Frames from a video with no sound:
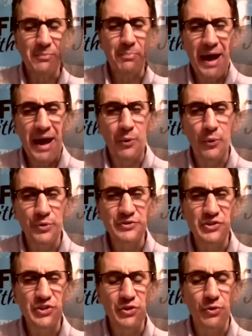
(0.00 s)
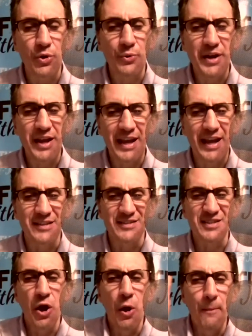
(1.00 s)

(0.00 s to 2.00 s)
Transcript: the power into your own hands.